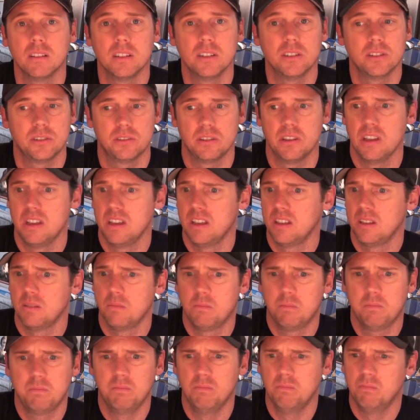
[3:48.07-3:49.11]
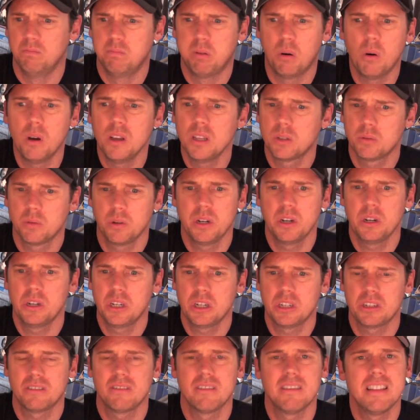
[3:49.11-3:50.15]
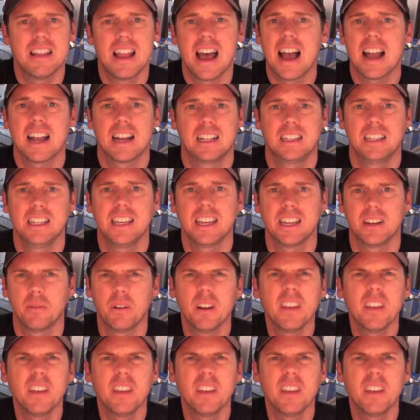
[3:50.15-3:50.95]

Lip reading: There's points where you're just not clicking.